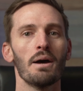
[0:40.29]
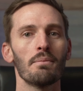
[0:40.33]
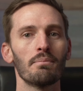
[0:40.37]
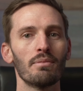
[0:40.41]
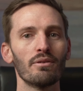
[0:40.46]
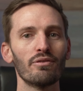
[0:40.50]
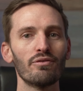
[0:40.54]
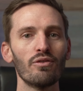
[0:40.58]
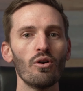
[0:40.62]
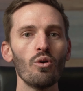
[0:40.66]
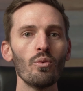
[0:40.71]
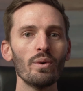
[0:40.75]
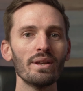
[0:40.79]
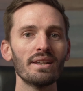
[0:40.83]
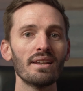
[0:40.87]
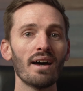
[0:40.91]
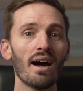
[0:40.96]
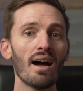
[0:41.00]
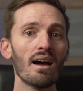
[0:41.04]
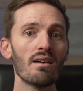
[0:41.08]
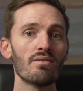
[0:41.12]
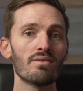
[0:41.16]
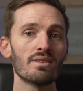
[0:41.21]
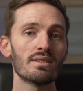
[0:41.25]
Before we
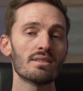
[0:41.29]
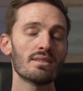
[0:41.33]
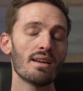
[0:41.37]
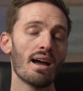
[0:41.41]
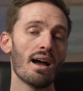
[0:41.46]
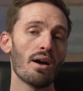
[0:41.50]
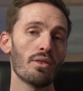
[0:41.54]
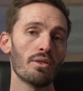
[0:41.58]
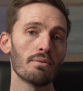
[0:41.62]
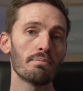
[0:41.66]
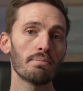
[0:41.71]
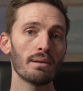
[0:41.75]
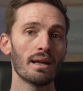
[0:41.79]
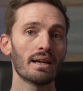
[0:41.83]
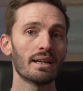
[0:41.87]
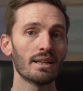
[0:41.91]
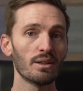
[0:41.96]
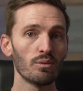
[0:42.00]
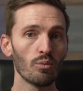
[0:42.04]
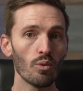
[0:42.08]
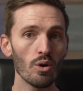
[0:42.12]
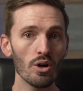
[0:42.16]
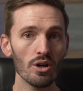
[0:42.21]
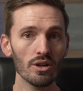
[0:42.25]
dive into how the
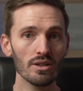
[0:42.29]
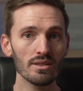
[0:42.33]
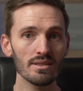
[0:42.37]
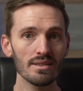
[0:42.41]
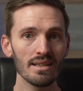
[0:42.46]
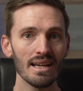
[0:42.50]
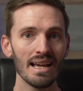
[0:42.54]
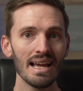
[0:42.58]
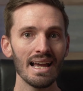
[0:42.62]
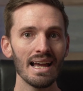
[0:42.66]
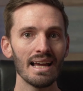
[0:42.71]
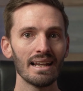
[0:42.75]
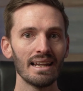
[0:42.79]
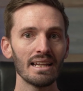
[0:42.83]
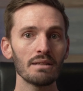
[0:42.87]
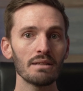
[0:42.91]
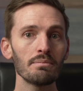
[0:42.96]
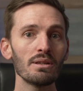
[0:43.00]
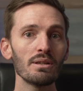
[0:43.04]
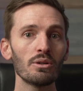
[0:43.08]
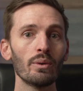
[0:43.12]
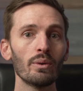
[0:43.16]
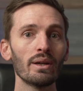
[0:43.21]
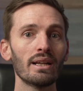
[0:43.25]
plugin works, let
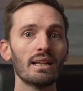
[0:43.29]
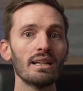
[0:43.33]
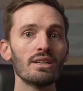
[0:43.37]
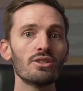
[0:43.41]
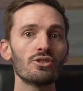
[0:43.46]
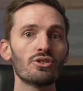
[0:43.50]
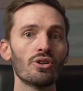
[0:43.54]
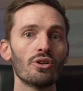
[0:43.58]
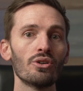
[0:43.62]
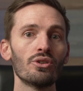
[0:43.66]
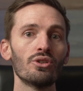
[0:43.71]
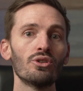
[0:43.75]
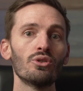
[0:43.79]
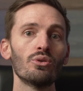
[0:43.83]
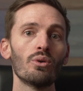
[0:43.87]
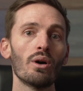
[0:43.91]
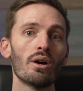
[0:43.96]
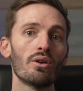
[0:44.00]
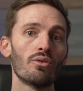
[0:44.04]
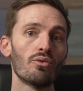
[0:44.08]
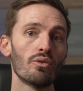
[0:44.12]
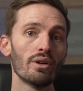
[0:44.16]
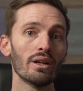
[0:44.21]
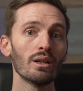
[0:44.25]
me quickly show you
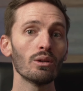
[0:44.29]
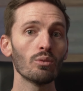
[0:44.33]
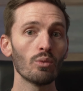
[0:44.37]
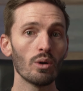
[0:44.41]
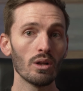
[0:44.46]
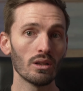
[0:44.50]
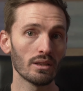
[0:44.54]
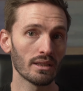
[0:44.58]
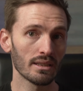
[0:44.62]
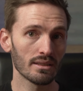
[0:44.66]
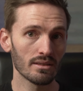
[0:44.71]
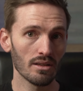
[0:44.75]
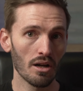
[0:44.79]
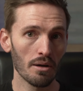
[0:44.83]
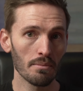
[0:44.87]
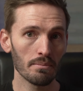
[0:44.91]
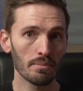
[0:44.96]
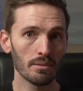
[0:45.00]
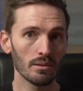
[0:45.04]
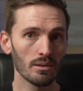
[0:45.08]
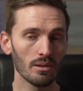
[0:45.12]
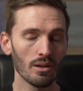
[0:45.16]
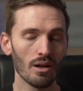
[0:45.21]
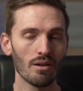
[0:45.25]
a real world
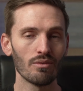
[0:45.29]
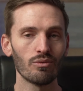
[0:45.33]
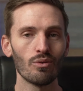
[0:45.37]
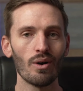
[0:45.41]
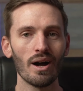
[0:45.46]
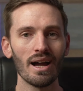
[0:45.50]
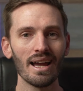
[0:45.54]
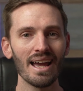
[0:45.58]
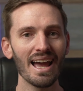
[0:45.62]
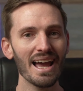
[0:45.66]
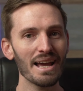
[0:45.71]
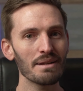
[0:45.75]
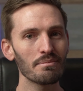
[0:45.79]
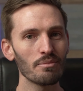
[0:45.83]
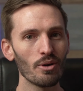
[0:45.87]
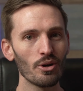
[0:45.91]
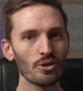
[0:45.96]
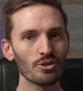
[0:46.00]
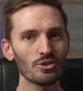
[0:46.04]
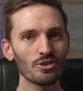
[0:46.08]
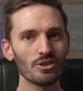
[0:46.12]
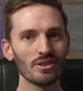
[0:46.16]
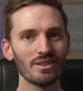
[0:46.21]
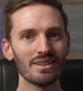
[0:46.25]
example of why
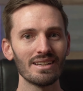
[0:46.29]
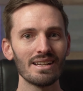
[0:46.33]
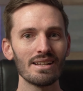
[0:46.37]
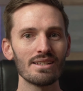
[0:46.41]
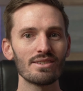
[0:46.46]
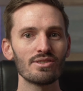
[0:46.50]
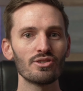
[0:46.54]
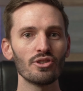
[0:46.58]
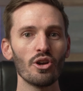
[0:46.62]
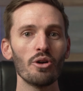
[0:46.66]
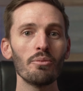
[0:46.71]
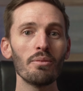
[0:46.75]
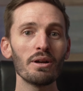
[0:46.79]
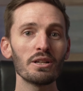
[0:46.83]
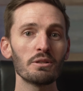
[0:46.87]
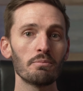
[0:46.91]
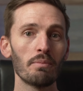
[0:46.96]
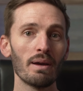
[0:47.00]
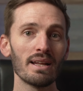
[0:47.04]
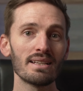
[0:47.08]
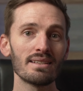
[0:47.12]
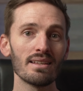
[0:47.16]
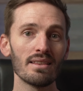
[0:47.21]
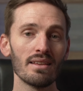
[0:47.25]
AddMotion is so much
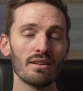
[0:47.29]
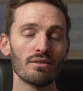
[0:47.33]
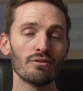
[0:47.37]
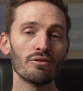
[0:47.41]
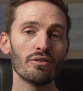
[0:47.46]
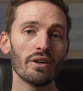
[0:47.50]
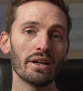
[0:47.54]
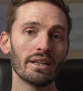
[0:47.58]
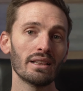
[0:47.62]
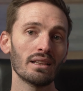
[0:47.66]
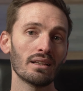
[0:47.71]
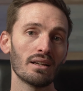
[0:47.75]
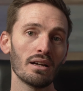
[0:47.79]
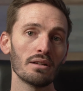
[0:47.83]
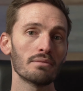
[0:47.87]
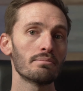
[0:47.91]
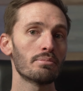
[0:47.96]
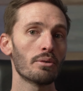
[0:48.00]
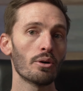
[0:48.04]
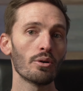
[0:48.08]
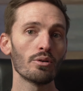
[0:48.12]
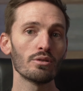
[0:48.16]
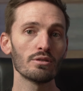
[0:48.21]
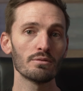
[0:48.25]
better than Final Cut
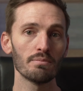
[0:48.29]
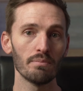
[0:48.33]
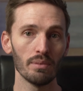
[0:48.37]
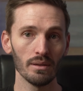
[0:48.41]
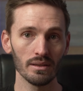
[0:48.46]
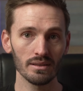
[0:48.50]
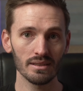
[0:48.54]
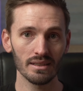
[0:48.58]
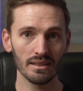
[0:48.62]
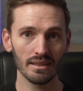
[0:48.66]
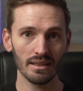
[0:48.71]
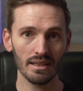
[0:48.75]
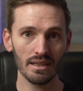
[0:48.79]
Pro's built-in